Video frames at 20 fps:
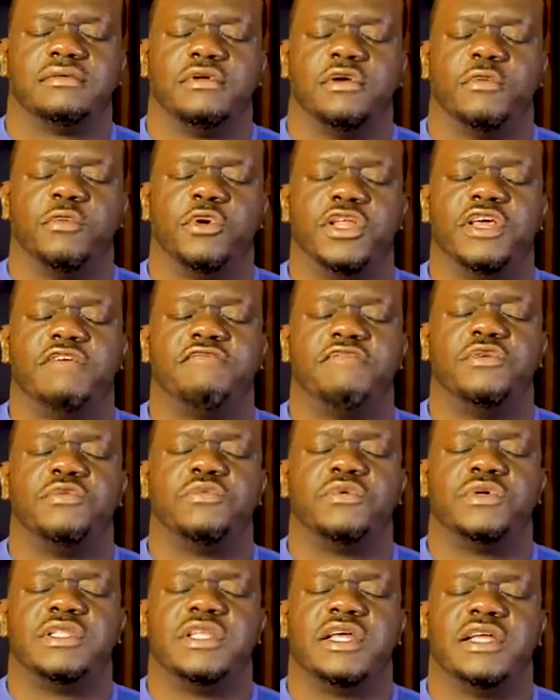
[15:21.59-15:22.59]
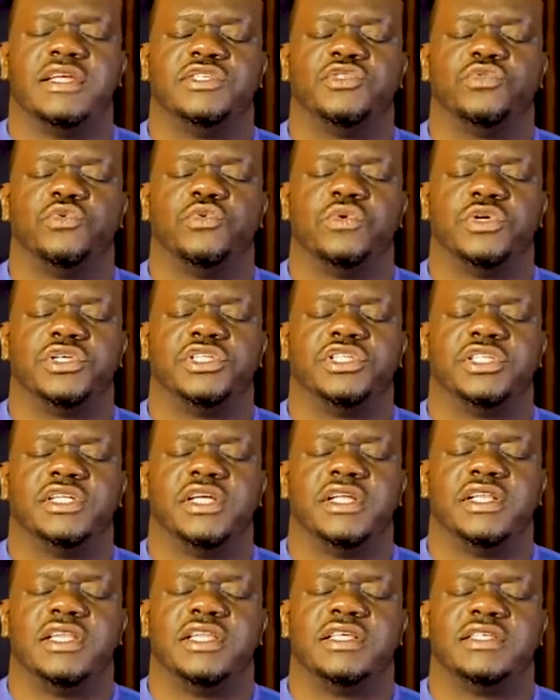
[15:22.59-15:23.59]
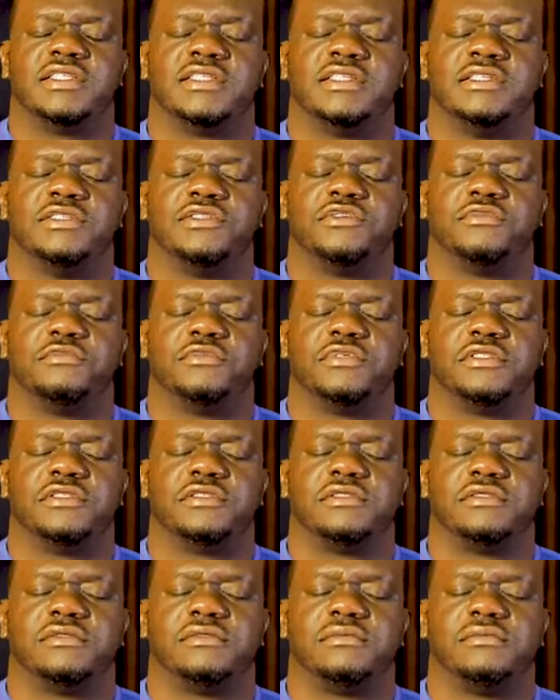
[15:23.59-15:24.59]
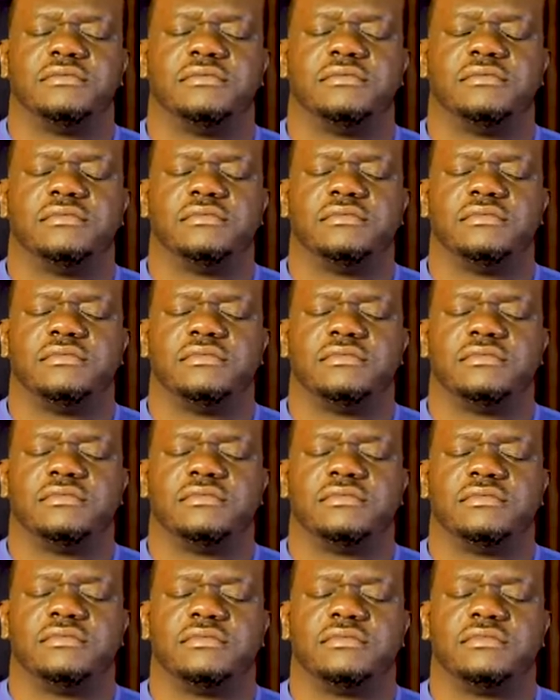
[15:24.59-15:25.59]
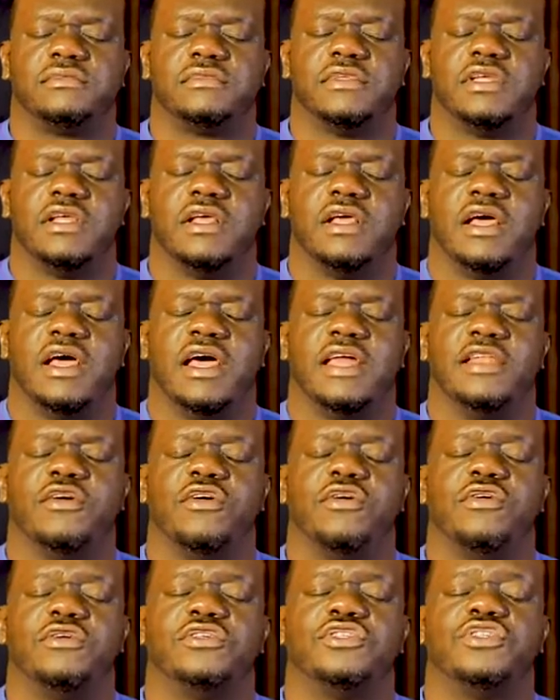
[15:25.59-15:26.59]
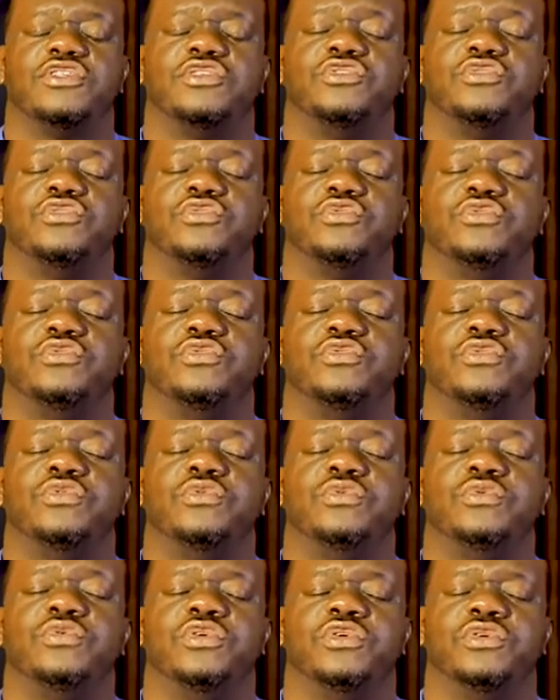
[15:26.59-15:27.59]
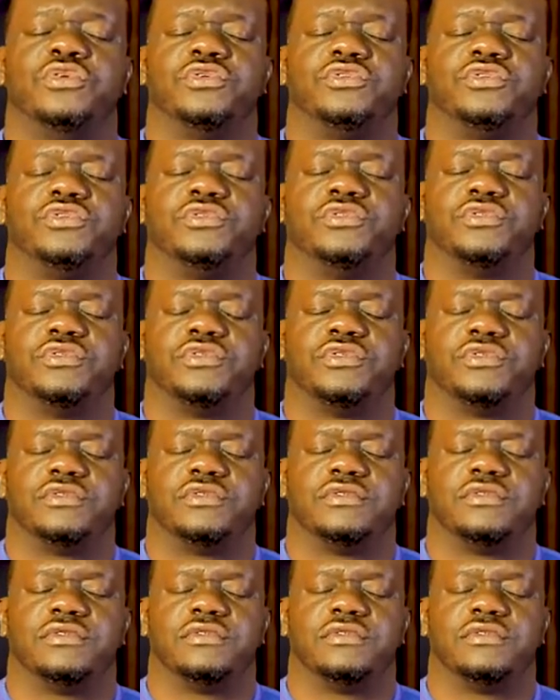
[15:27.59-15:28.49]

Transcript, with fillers: upon everyone that is watching and listening to me. An unction to know your truth.